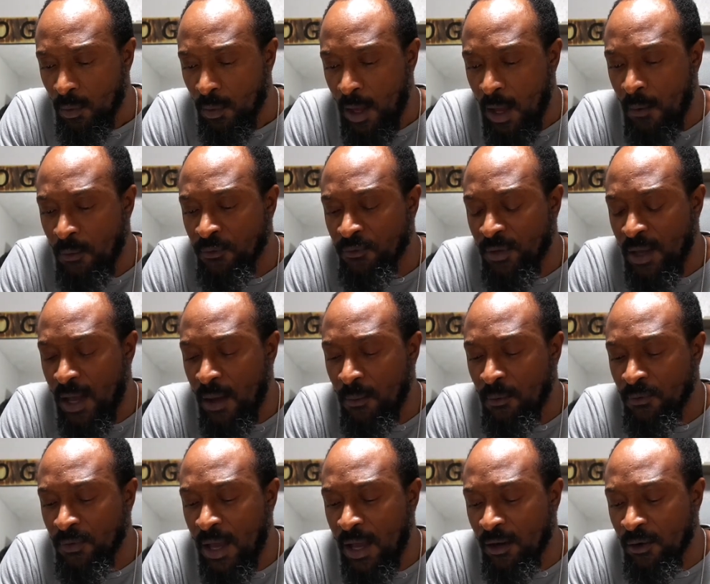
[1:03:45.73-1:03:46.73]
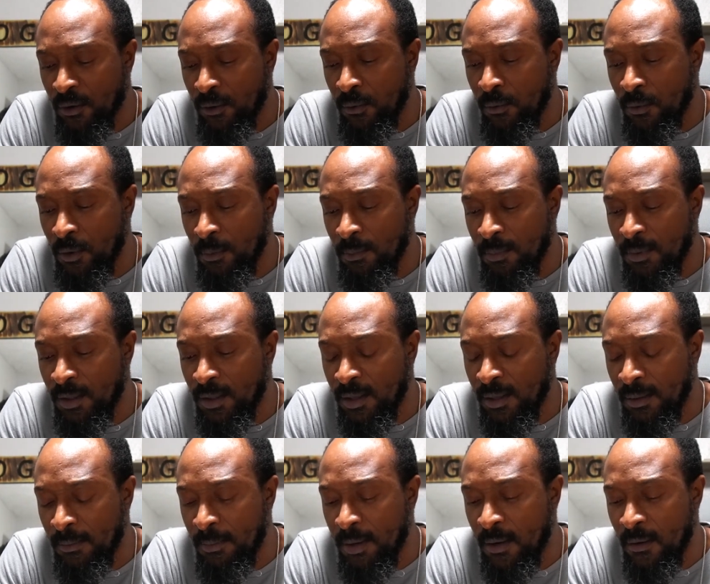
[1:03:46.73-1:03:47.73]
I grew up
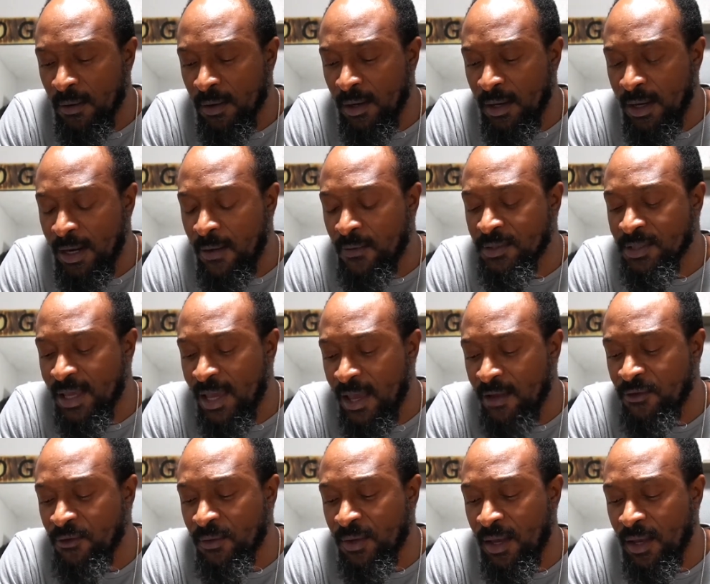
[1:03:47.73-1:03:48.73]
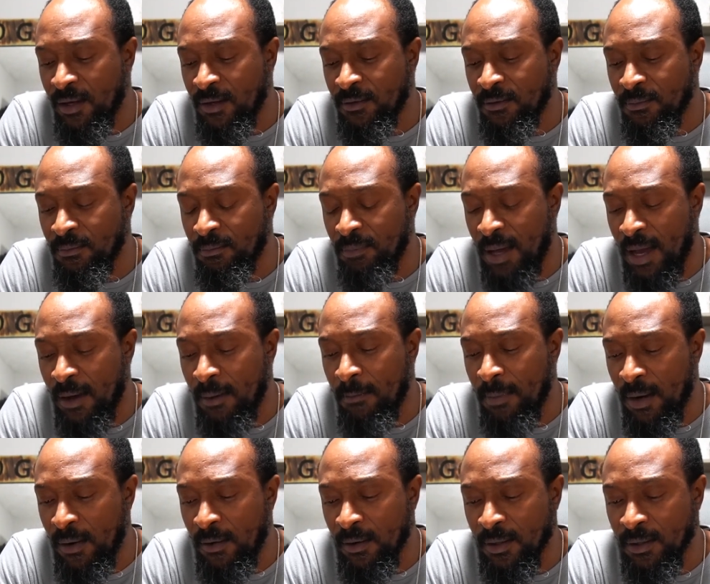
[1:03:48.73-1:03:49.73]
in America and I was educated by
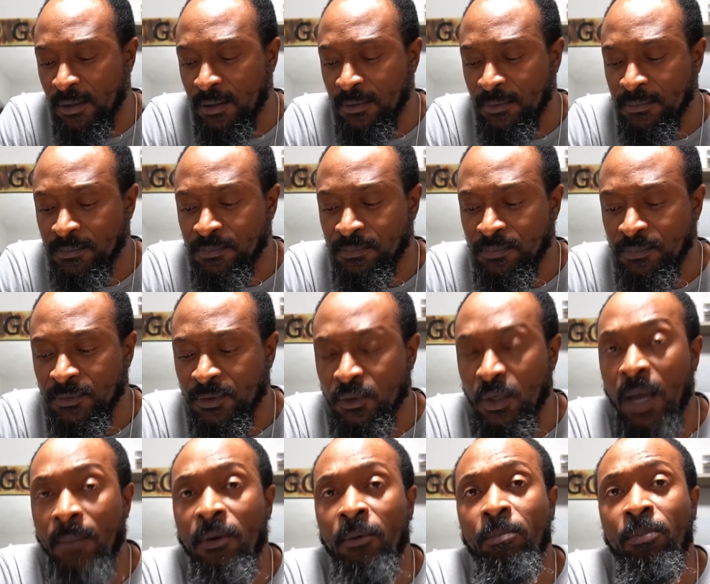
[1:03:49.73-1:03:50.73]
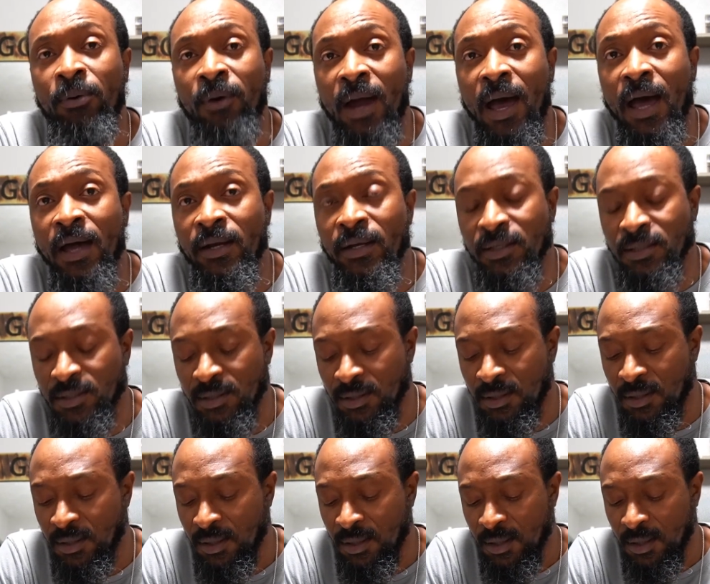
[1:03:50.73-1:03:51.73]
America. So I'm a
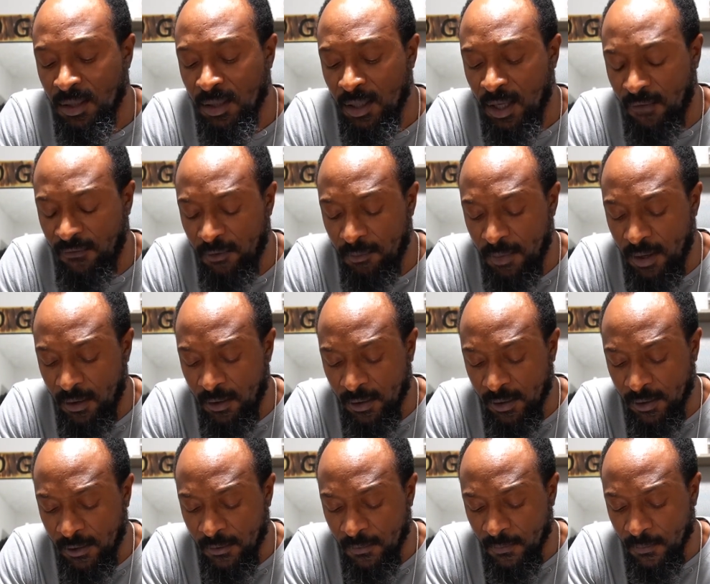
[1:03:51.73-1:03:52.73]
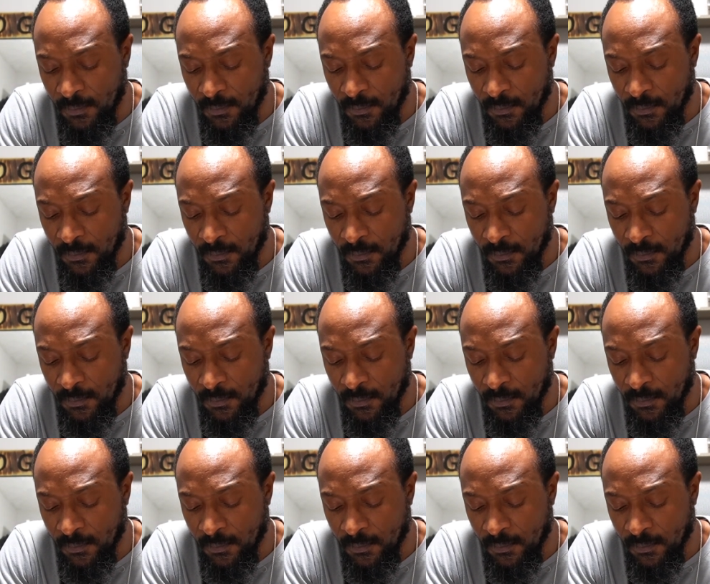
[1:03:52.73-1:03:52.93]
product of America.